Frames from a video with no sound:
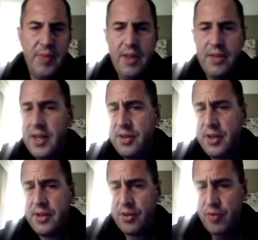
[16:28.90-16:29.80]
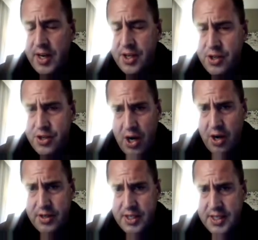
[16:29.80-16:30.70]
This is a great
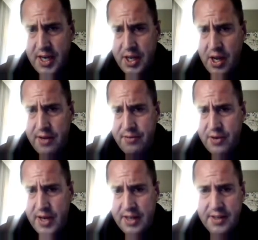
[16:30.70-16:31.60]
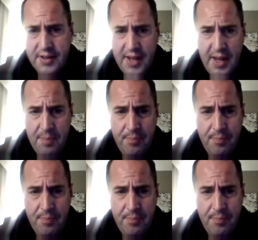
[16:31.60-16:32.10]
chart to study on for next exam.